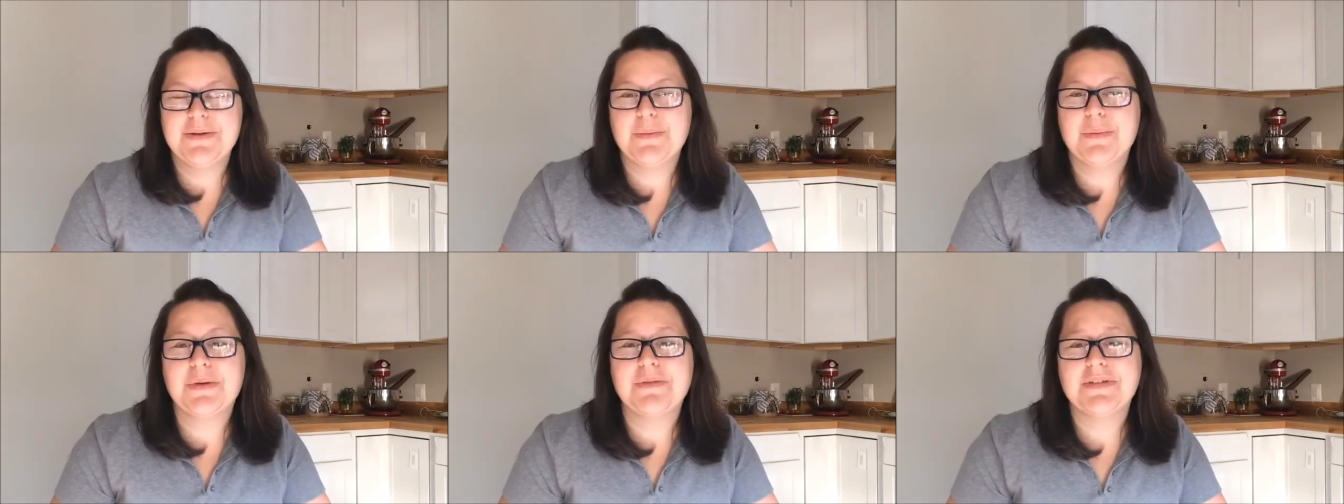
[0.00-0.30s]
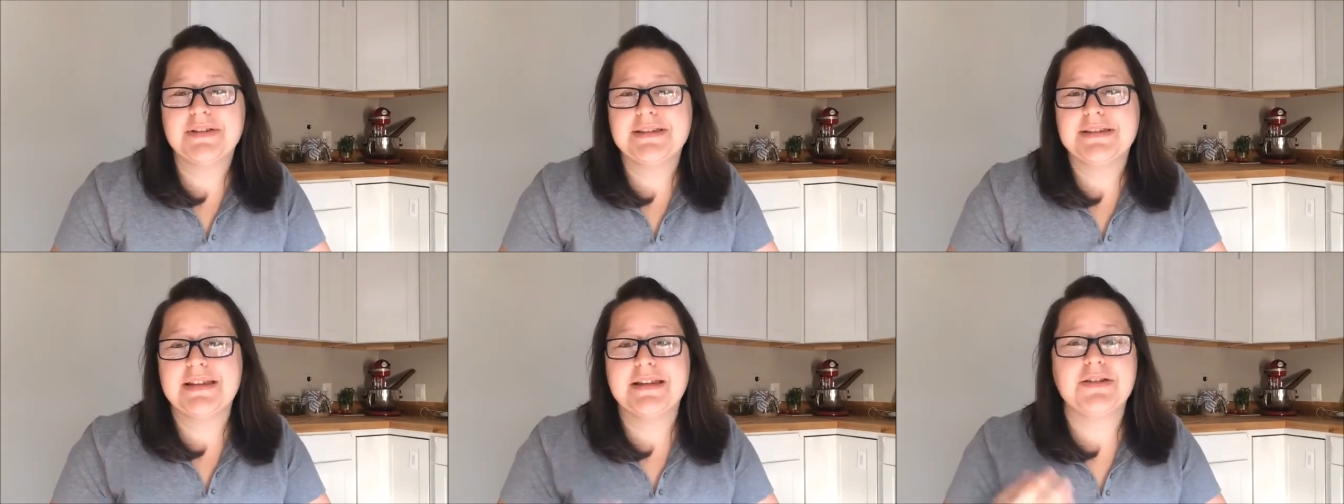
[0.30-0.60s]

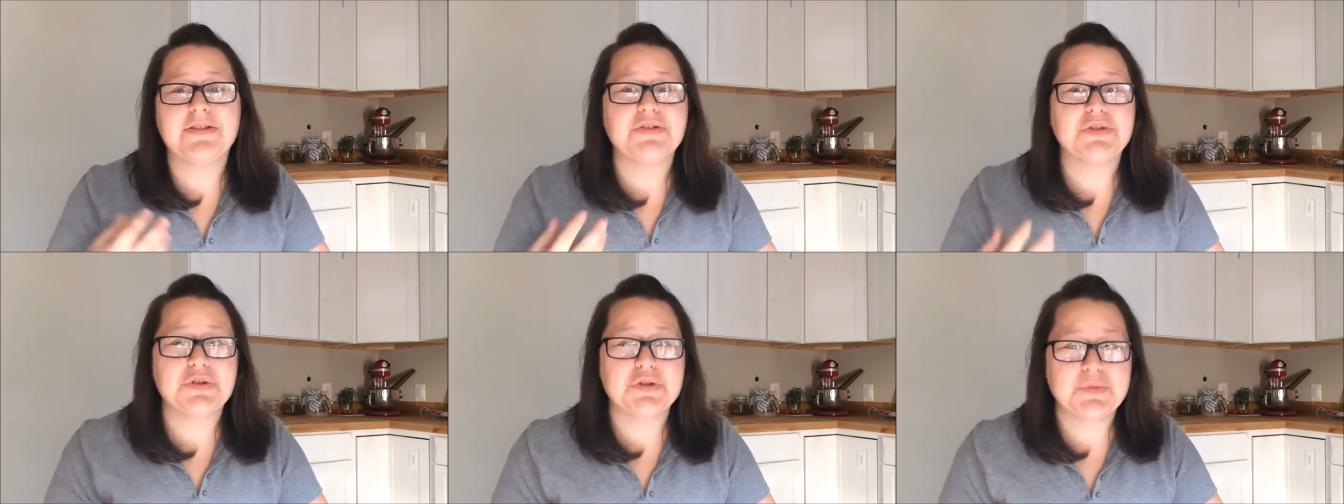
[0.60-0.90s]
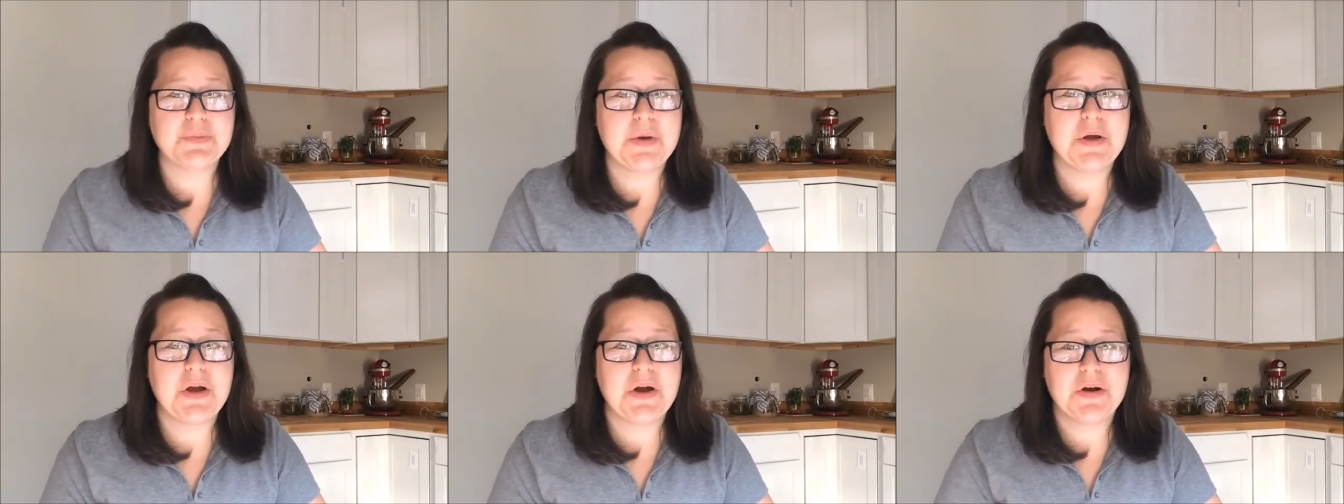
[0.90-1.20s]
one of it
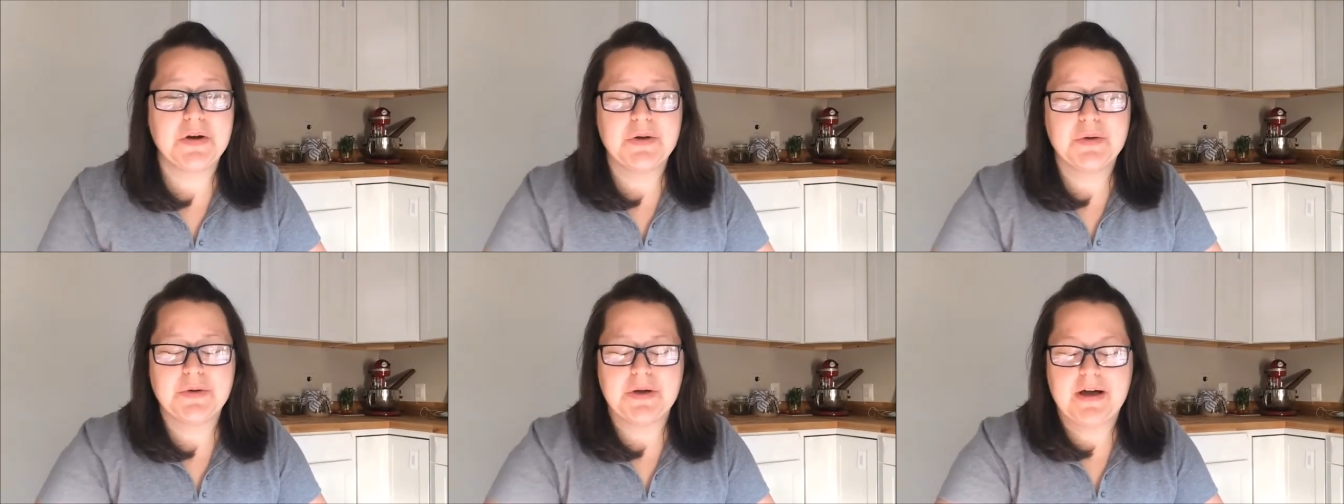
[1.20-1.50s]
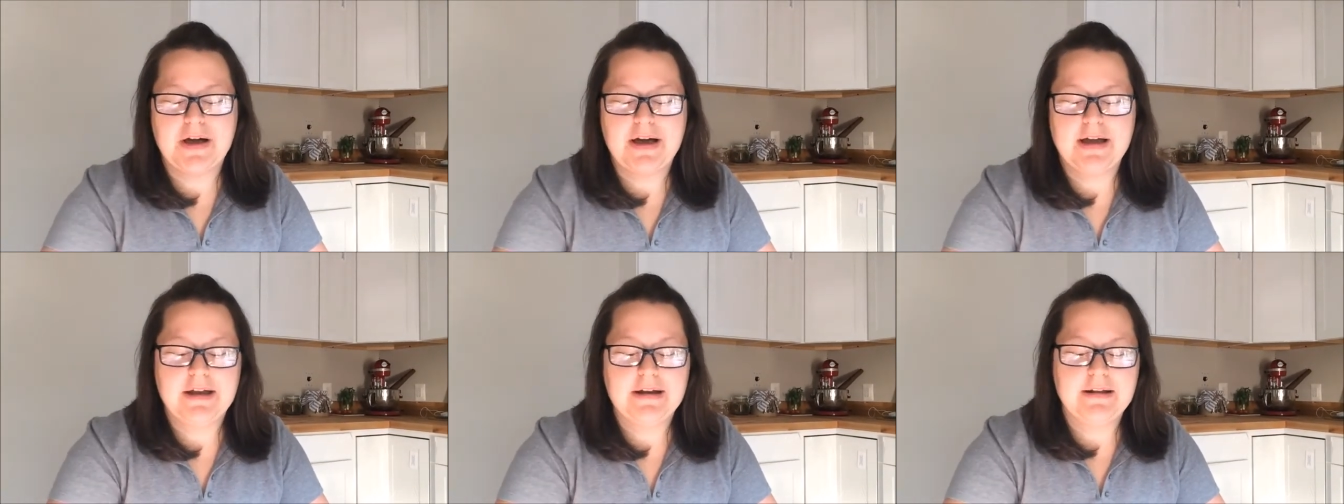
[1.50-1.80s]
Search my heart, O
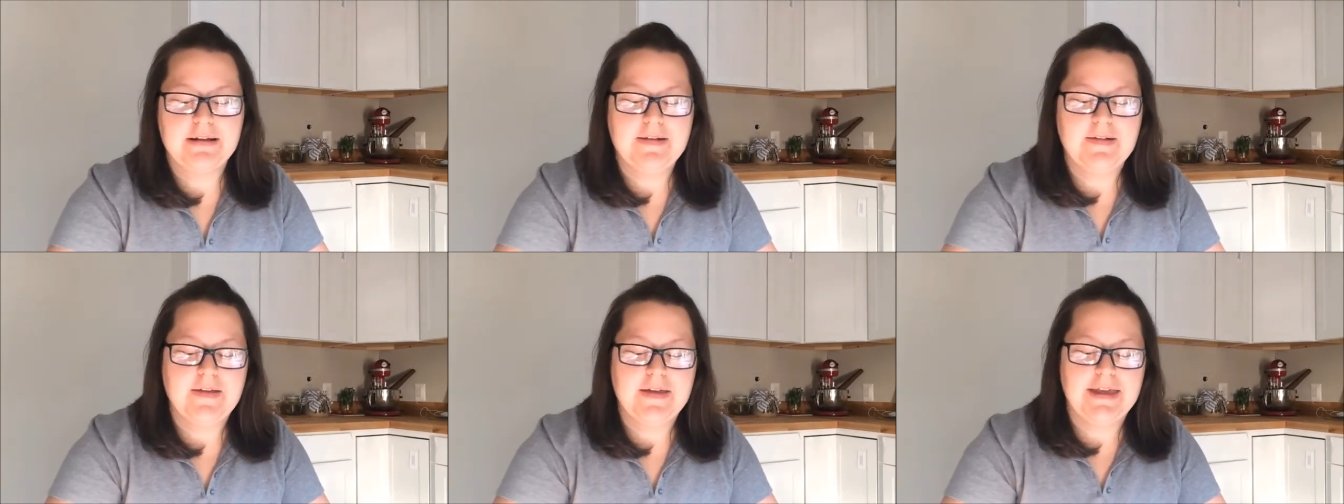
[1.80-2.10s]
God,